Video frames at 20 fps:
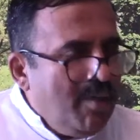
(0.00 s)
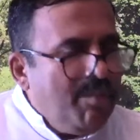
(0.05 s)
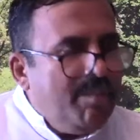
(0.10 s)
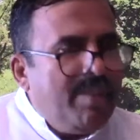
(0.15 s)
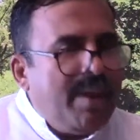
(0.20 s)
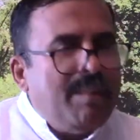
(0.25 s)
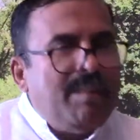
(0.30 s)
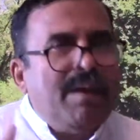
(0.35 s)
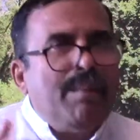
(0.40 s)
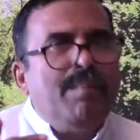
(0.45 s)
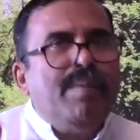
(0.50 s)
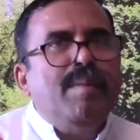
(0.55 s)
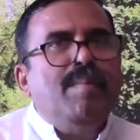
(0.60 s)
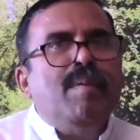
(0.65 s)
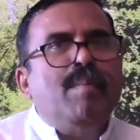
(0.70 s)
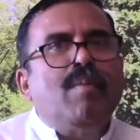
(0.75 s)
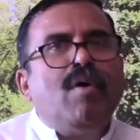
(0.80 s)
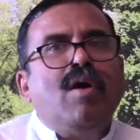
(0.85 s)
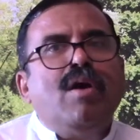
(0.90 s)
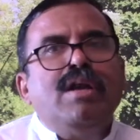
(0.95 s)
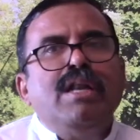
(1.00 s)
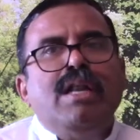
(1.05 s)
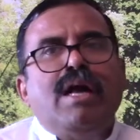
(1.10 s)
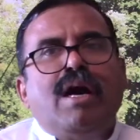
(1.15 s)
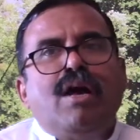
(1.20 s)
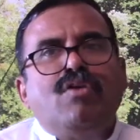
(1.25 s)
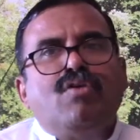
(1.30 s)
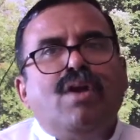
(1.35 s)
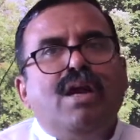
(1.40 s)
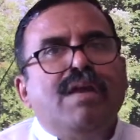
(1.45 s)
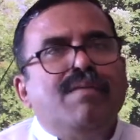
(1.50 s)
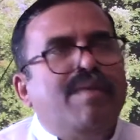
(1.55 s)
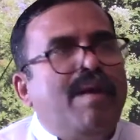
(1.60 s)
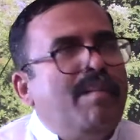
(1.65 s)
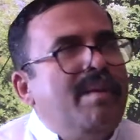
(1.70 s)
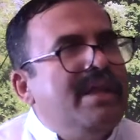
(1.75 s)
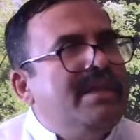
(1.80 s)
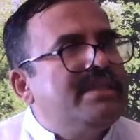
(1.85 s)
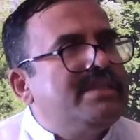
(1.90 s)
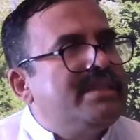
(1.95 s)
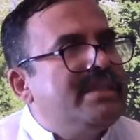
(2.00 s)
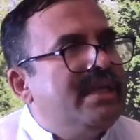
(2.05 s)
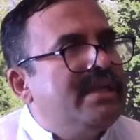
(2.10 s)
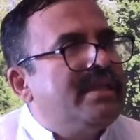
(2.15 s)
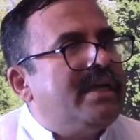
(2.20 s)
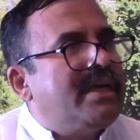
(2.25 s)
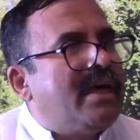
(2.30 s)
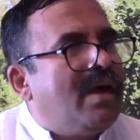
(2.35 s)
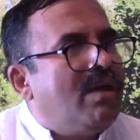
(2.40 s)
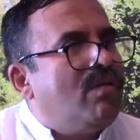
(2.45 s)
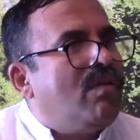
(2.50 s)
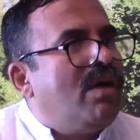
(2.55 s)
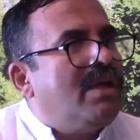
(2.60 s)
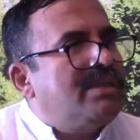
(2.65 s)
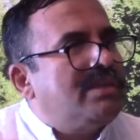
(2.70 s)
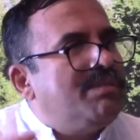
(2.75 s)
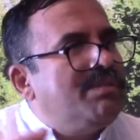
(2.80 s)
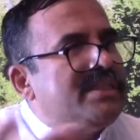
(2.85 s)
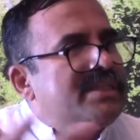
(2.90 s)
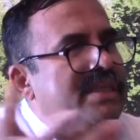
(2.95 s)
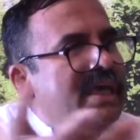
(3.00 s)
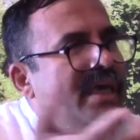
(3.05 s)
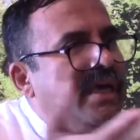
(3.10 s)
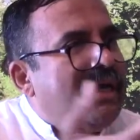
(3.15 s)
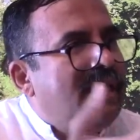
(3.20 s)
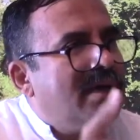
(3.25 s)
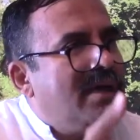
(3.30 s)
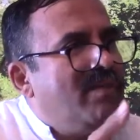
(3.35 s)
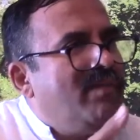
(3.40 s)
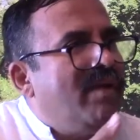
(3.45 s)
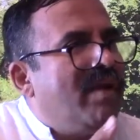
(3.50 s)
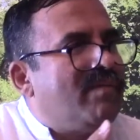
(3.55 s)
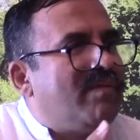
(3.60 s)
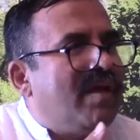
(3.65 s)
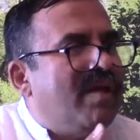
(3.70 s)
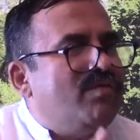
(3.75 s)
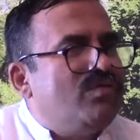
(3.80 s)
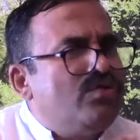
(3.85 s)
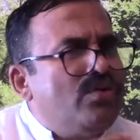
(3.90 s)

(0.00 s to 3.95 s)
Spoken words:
People brought in alcoholic families think that alcoholism is the way of life.